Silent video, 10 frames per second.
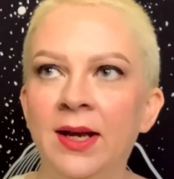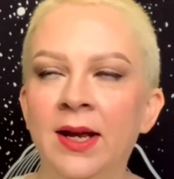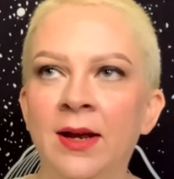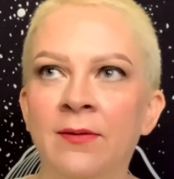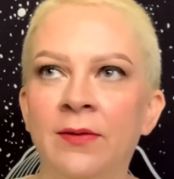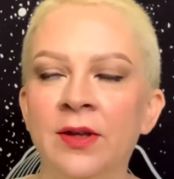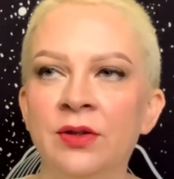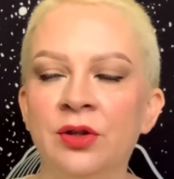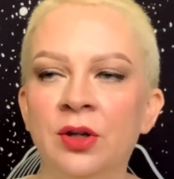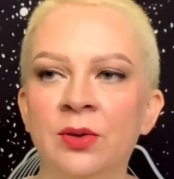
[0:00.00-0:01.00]
If
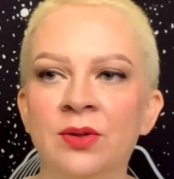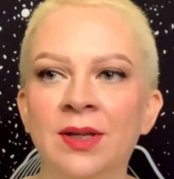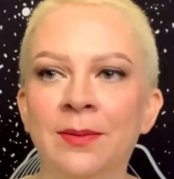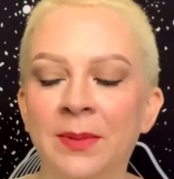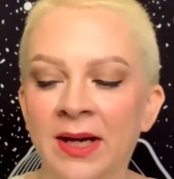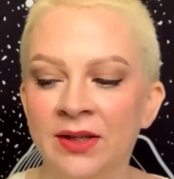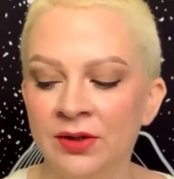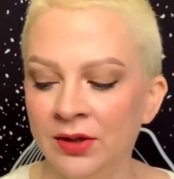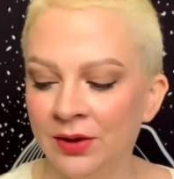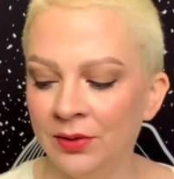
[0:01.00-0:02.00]
this shows up
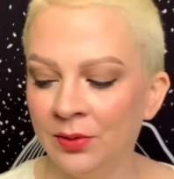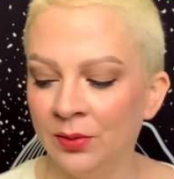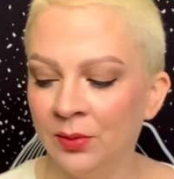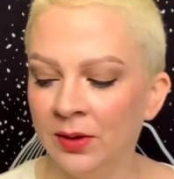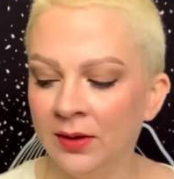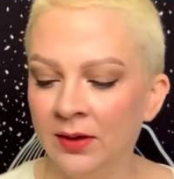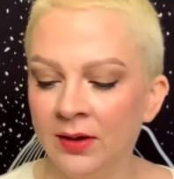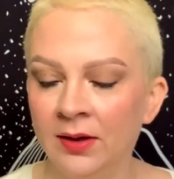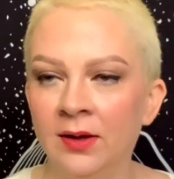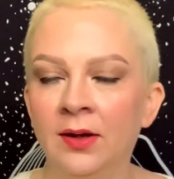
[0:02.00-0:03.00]
as you
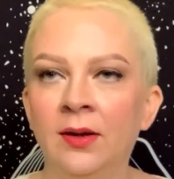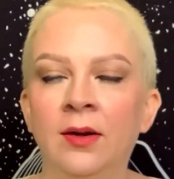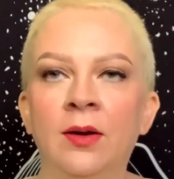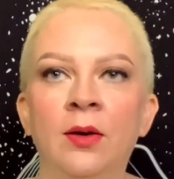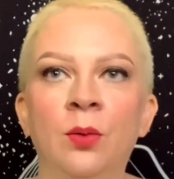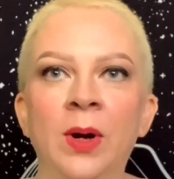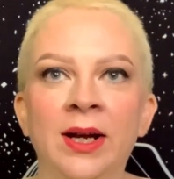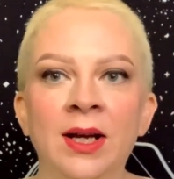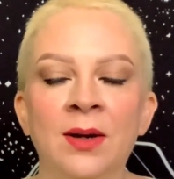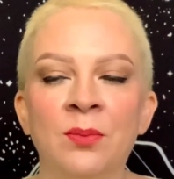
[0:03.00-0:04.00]

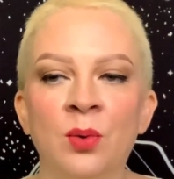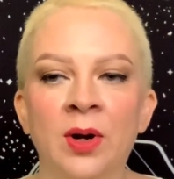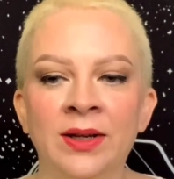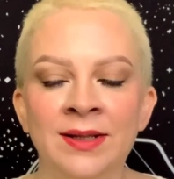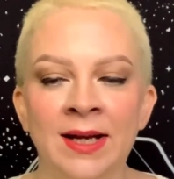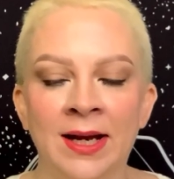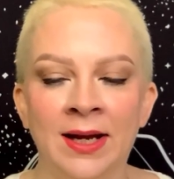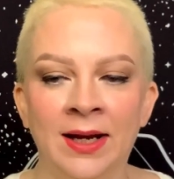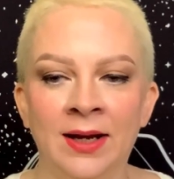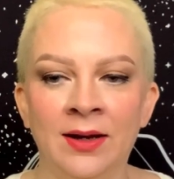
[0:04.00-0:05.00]
waking up one
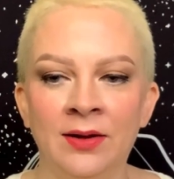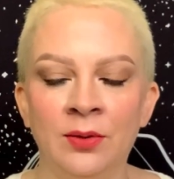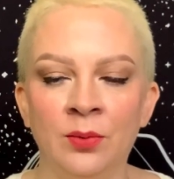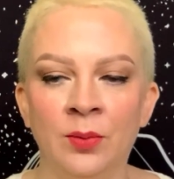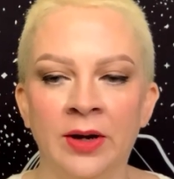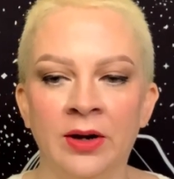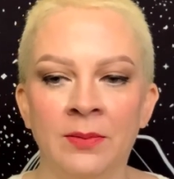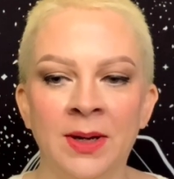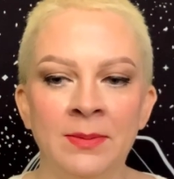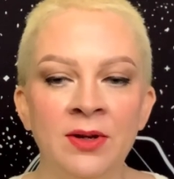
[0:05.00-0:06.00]
day where
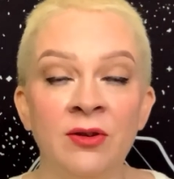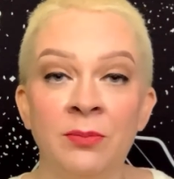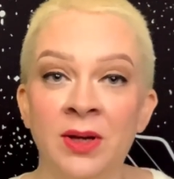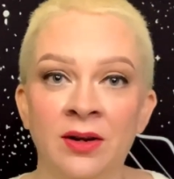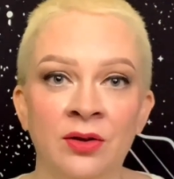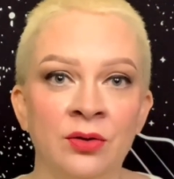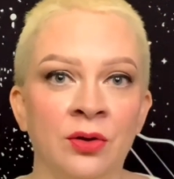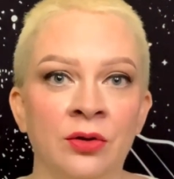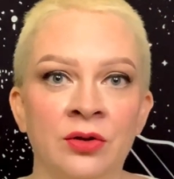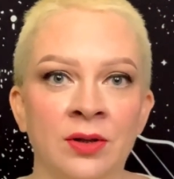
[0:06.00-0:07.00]
maybe you've been in the
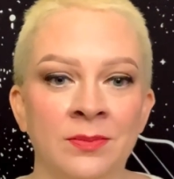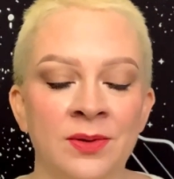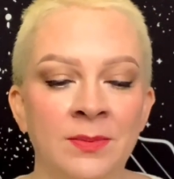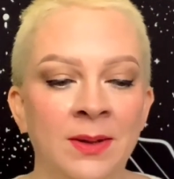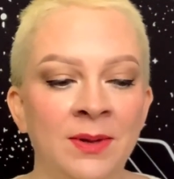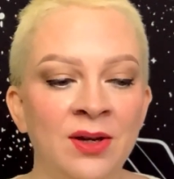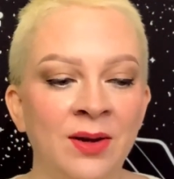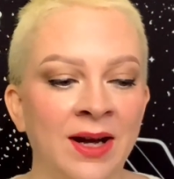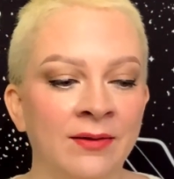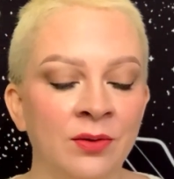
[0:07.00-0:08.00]
doldrums, maybe you
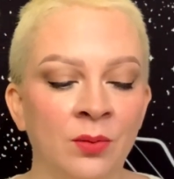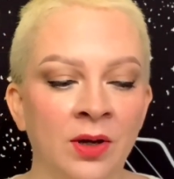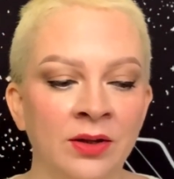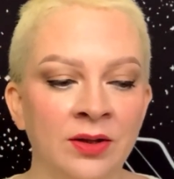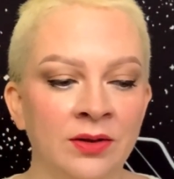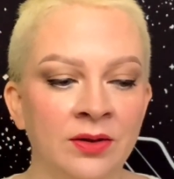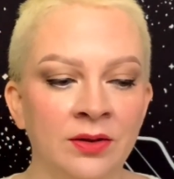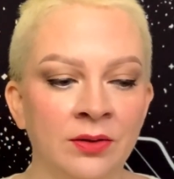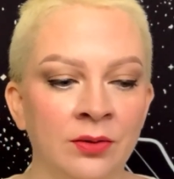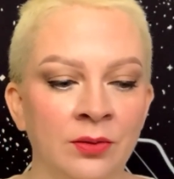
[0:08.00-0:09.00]
haven't wanted
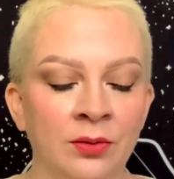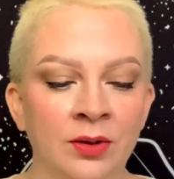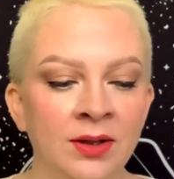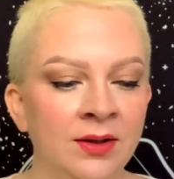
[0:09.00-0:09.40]
to